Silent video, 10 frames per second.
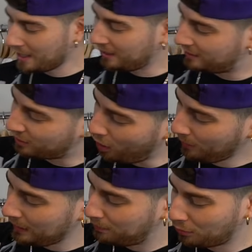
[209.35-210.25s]
He saw
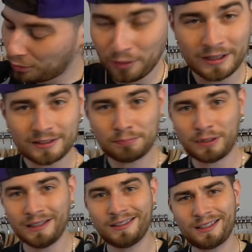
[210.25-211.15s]
me pull this
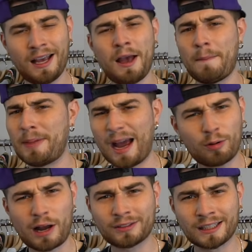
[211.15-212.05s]
piece back
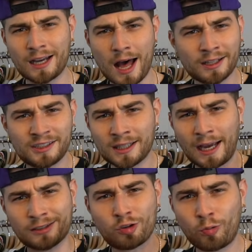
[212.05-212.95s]
when I was in college in
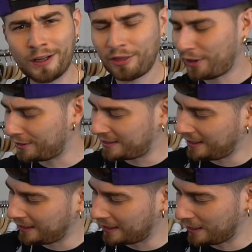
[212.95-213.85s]
like twenty
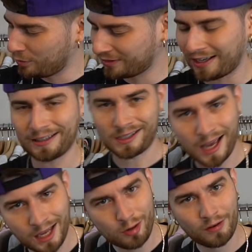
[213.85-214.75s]
thirteen, and he was like,
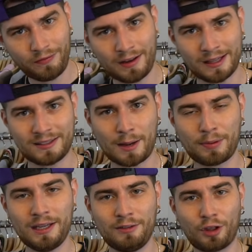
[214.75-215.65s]
dang, you can find that type
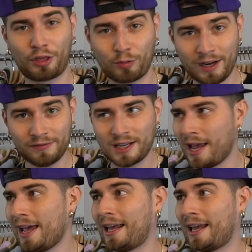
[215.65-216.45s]
of heat in the thrift?